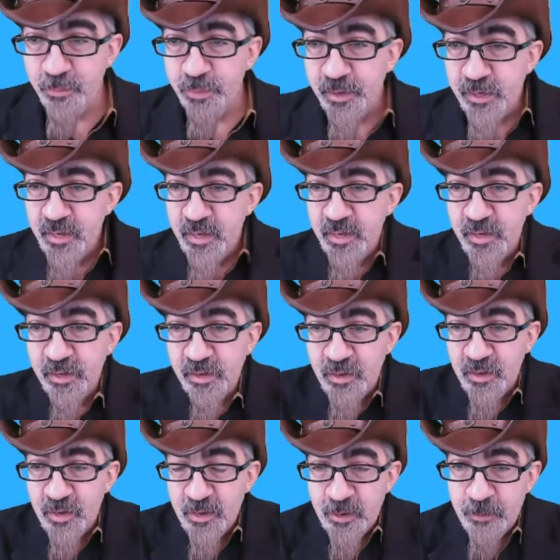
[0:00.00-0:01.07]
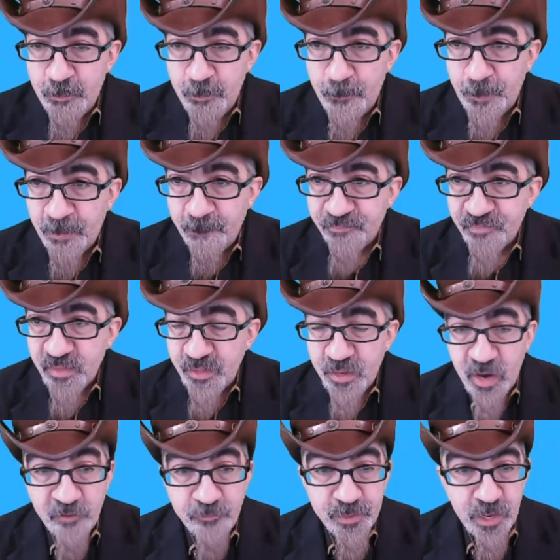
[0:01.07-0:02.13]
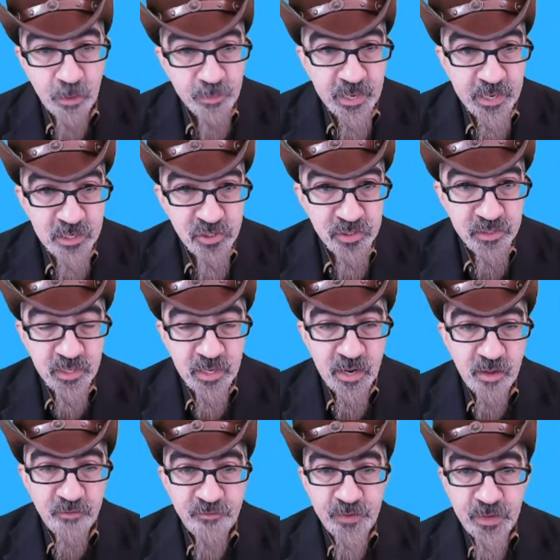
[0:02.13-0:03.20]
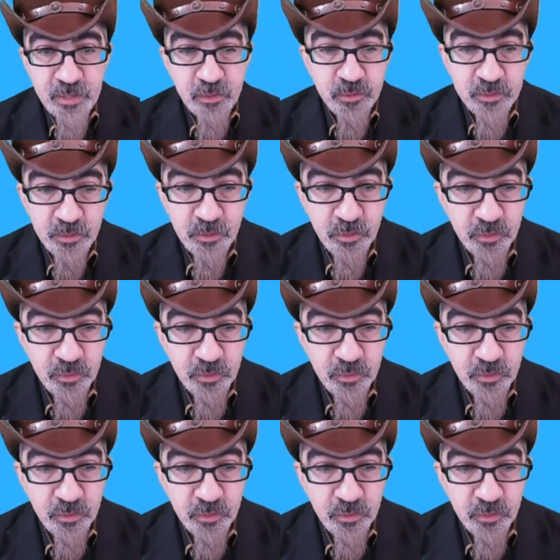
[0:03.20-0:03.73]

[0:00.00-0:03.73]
But there have been obligations that I have failed,